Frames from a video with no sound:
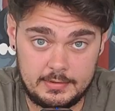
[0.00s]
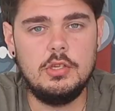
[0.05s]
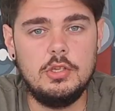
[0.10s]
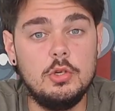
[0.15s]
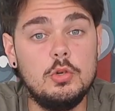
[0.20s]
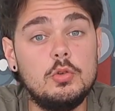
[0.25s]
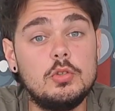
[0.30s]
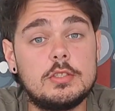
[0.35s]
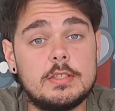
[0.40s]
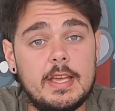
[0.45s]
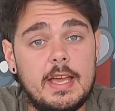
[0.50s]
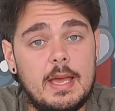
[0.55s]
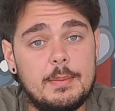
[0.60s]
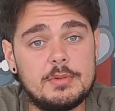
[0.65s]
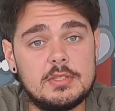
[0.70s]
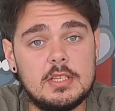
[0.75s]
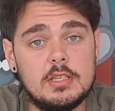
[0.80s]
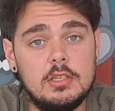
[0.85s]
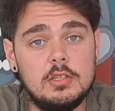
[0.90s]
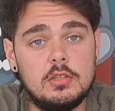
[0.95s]
Use
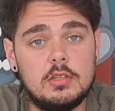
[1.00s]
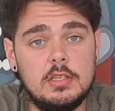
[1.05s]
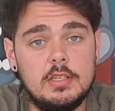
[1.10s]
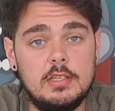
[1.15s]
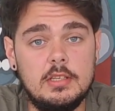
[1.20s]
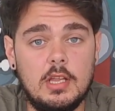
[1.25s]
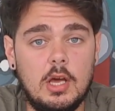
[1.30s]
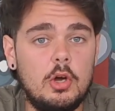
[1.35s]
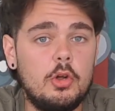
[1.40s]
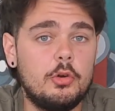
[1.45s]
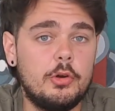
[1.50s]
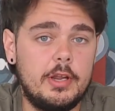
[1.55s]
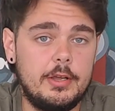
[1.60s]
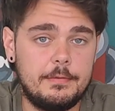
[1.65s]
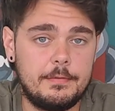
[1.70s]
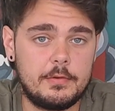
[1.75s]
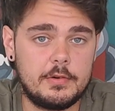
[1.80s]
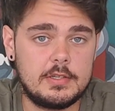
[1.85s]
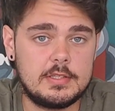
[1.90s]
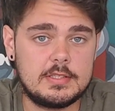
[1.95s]
absolutely no
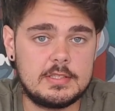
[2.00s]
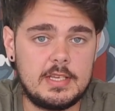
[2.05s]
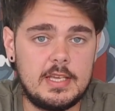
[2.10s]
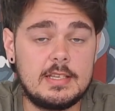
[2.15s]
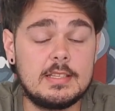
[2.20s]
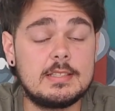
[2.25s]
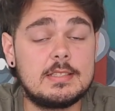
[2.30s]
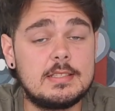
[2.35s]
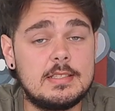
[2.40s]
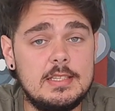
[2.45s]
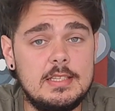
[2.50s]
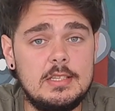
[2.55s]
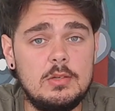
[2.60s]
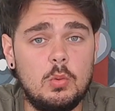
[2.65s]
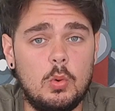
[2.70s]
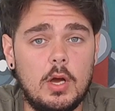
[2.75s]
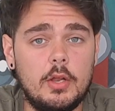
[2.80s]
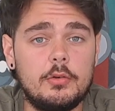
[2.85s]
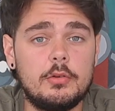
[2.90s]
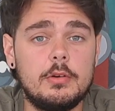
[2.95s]
reference and see
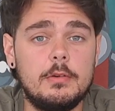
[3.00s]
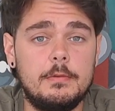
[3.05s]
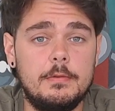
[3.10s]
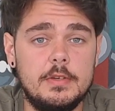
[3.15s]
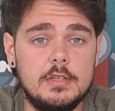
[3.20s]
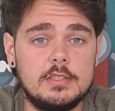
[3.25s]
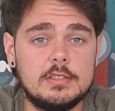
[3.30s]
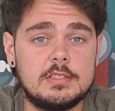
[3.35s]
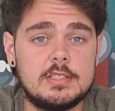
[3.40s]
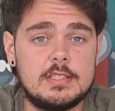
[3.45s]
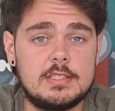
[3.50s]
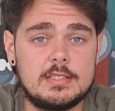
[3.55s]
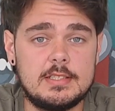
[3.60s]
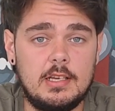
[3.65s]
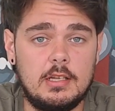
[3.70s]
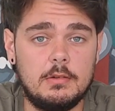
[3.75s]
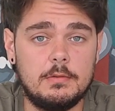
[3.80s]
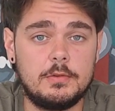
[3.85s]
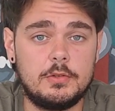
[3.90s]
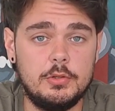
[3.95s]
what reveals
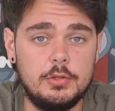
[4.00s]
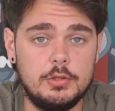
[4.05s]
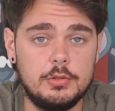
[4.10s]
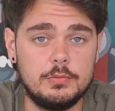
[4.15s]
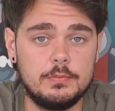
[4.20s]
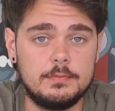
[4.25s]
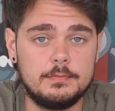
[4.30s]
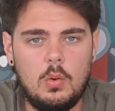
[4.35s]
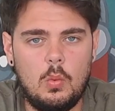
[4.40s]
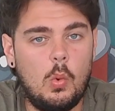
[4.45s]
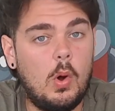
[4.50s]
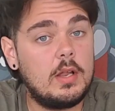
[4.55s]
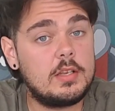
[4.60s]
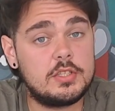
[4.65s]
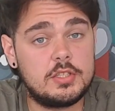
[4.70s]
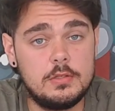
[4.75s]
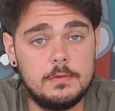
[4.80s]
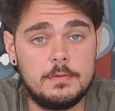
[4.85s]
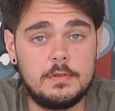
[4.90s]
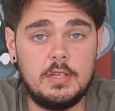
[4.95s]
itself to you.
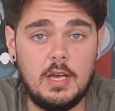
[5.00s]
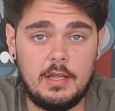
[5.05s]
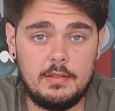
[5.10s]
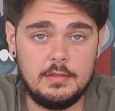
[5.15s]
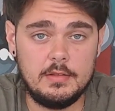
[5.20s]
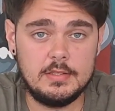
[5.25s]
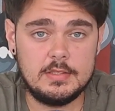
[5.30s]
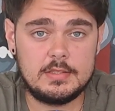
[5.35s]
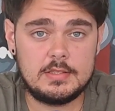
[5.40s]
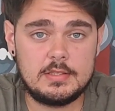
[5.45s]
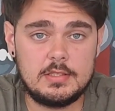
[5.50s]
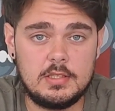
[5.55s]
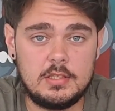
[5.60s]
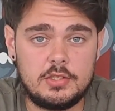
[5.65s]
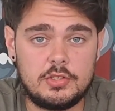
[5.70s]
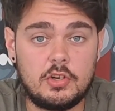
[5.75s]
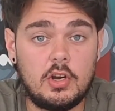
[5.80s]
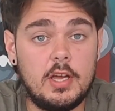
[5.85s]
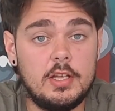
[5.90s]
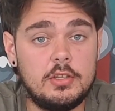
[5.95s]
Once you've done this,
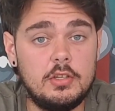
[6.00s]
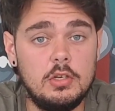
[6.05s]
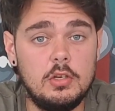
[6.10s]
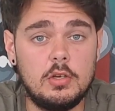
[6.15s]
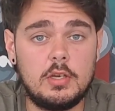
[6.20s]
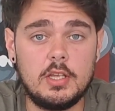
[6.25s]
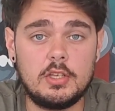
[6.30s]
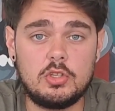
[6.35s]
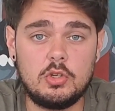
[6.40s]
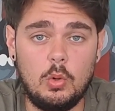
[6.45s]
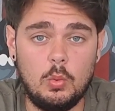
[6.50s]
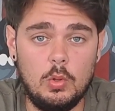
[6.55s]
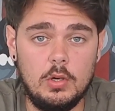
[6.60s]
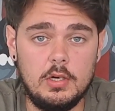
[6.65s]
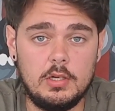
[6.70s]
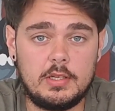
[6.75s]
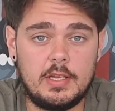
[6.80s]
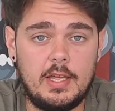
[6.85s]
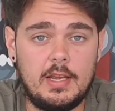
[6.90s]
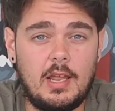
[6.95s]
try to look at your
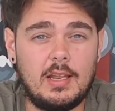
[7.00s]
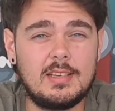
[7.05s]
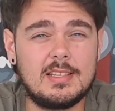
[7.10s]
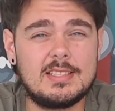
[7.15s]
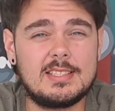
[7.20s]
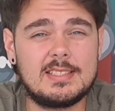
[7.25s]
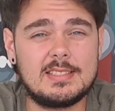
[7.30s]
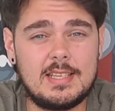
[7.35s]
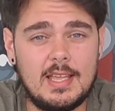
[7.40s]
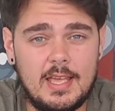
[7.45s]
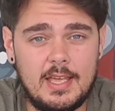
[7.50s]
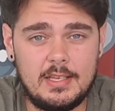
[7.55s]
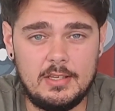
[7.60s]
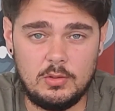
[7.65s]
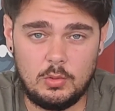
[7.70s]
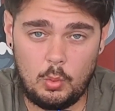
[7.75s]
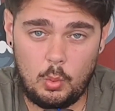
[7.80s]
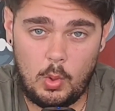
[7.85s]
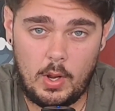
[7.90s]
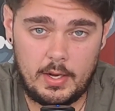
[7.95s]
work and understand
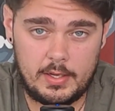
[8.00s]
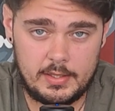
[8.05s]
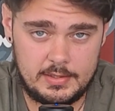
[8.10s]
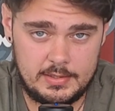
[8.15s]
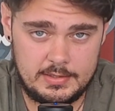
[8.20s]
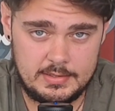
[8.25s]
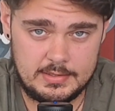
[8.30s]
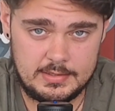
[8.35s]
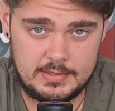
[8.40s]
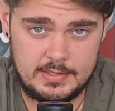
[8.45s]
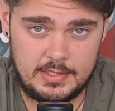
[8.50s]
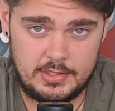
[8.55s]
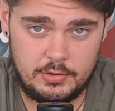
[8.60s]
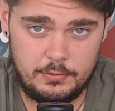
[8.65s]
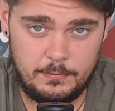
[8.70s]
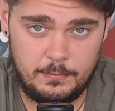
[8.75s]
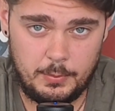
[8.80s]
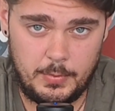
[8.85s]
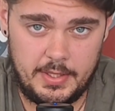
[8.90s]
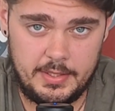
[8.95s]
what it is that
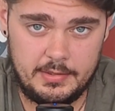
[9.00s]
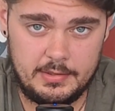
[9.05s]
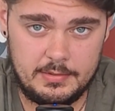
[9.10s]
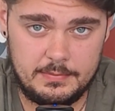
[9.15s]
you've made.